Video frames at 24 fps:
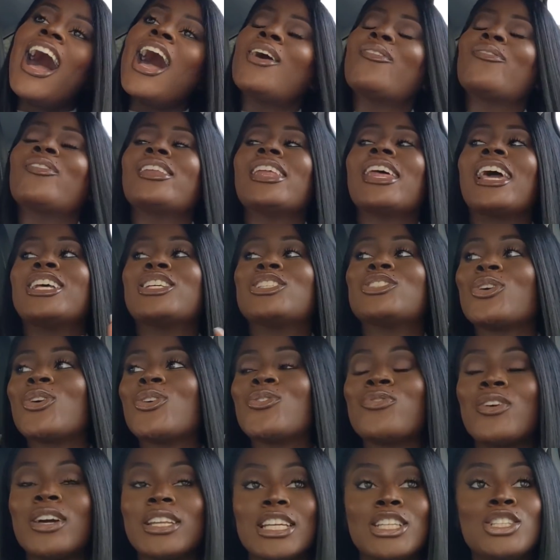I think that is
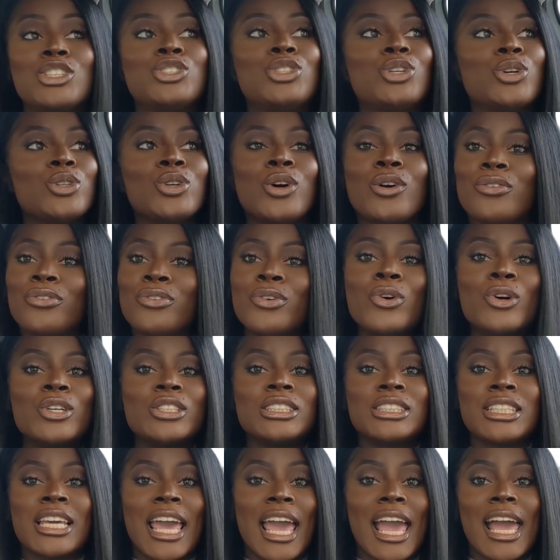so funny. Do not
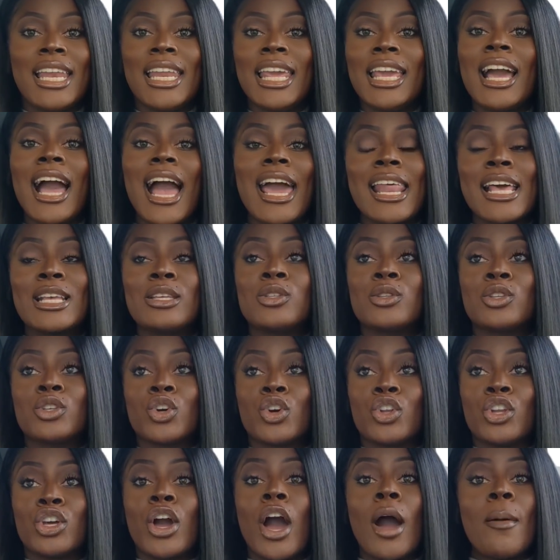force it. Any guy that's
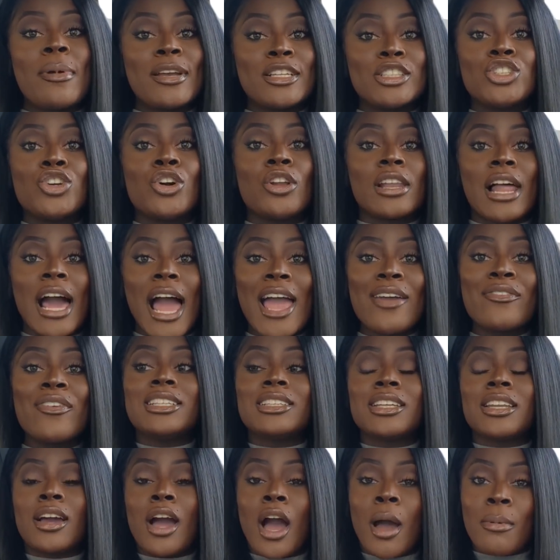going to come into your life is
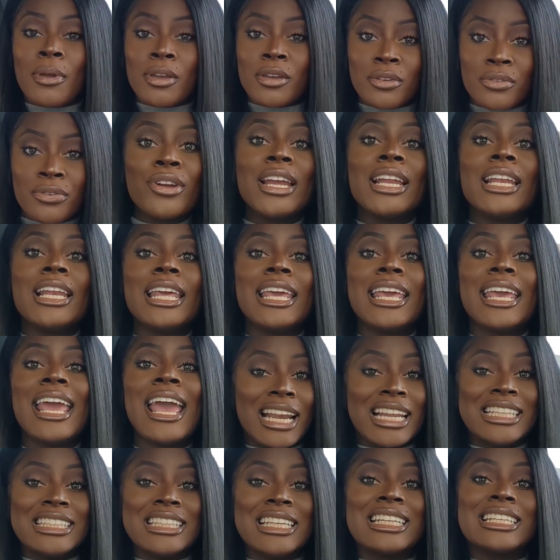going to come in freely
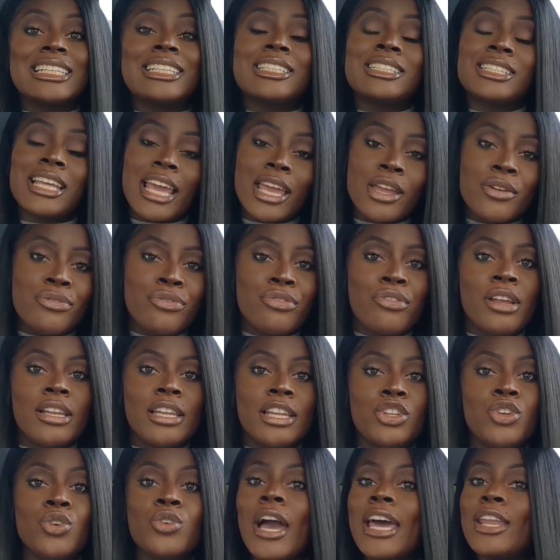and he's going to stay freely.
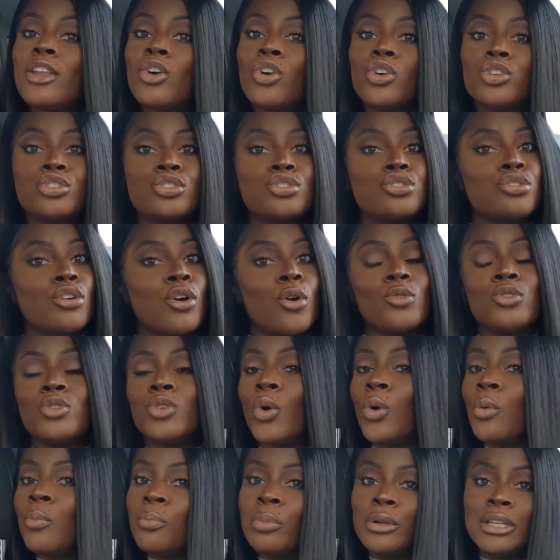You cannot control
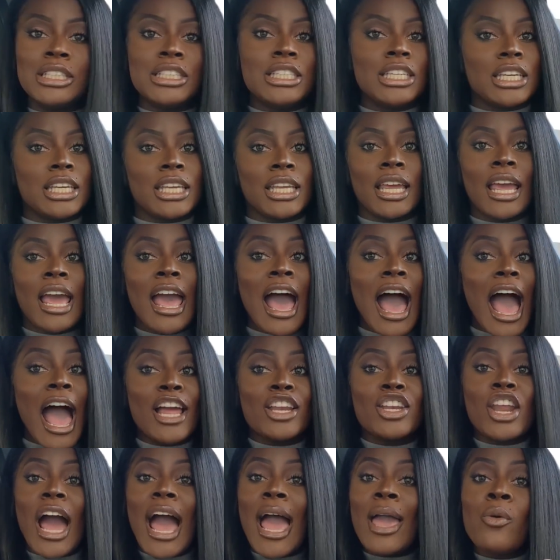nobody.
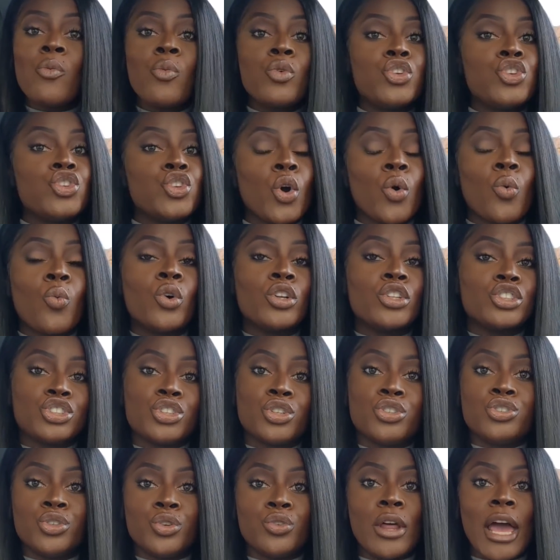And I would not want
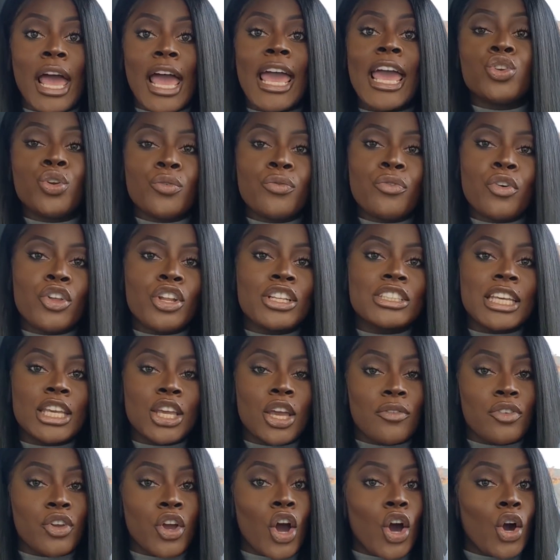to do that. You, for the
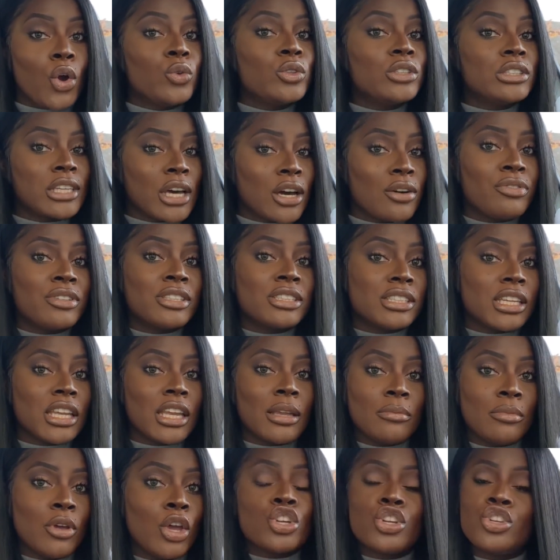sake of your own
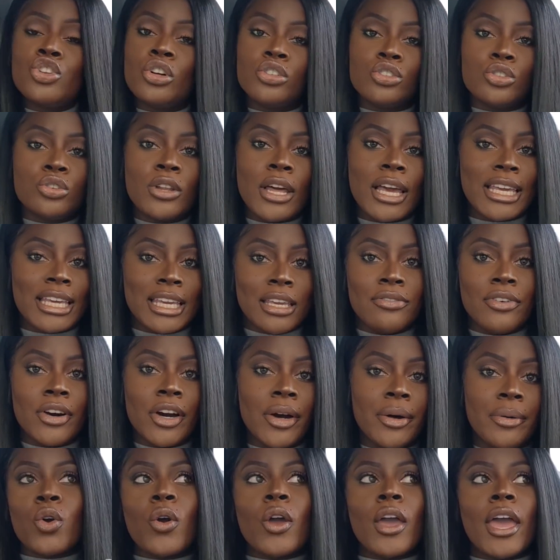self-esteem, should not do that either.
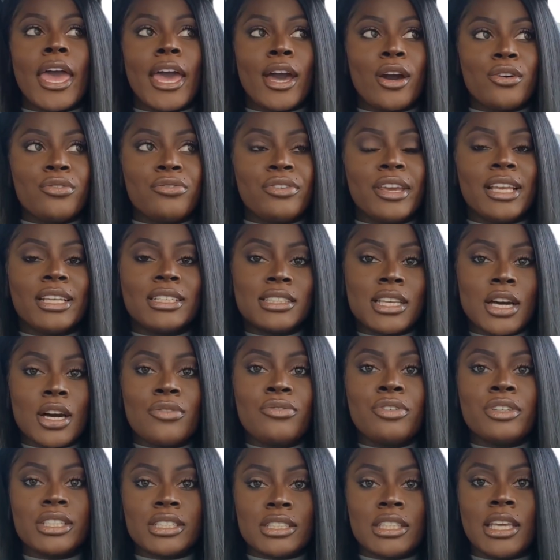Oh, healthy
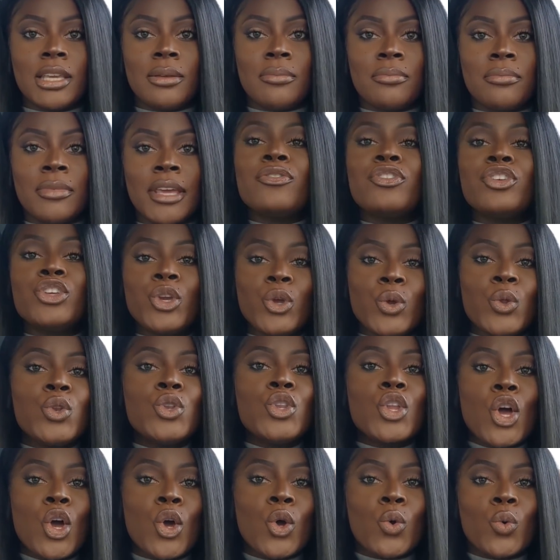self-esteem. If you
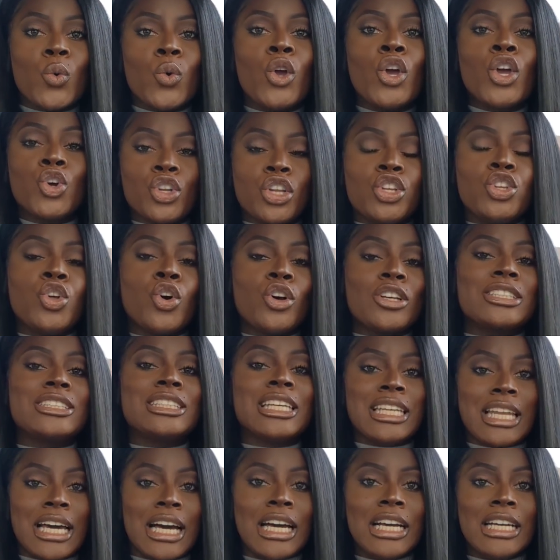know you're the dog's
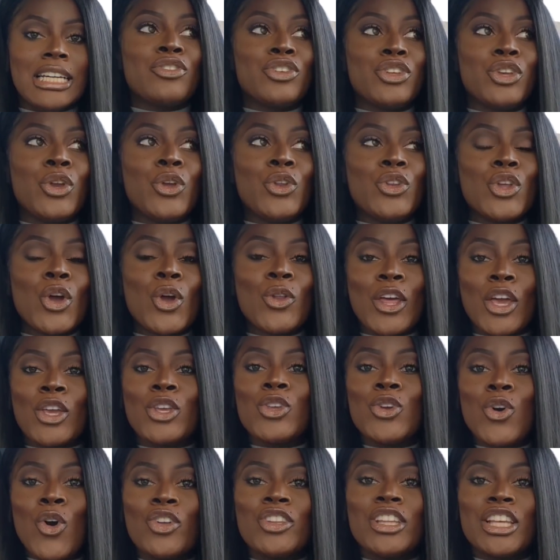dinner, if you know that
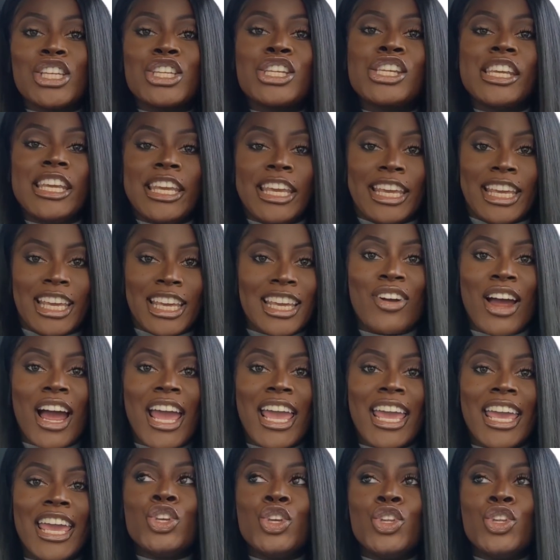you're the shit, right?